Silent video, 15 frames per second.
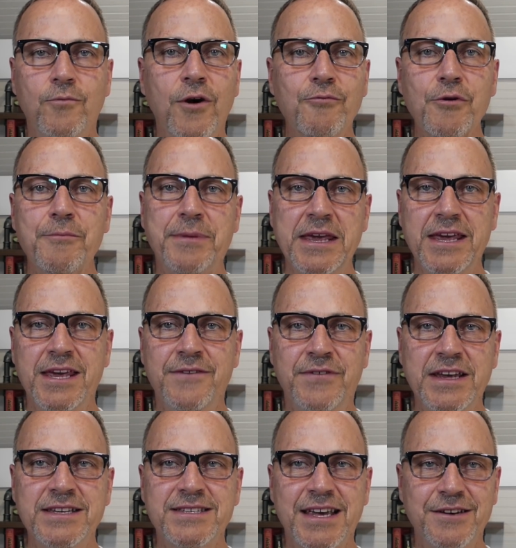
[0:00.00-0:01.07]
What were B E
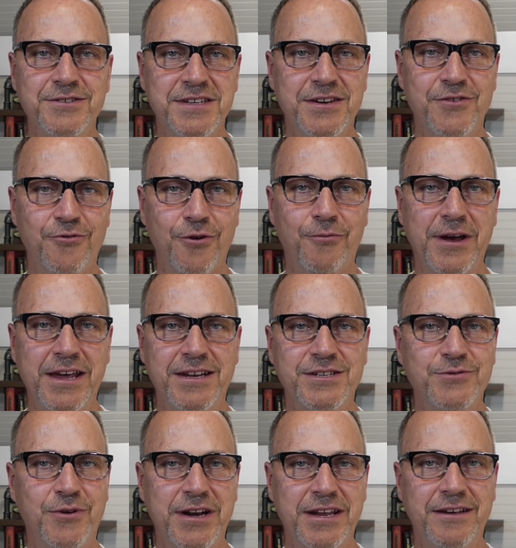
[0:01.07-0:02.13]
V sales in Norway in
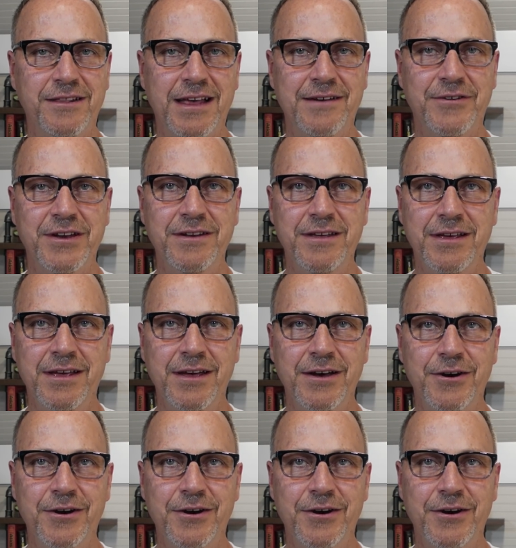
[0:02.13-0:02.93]
twenty eleven?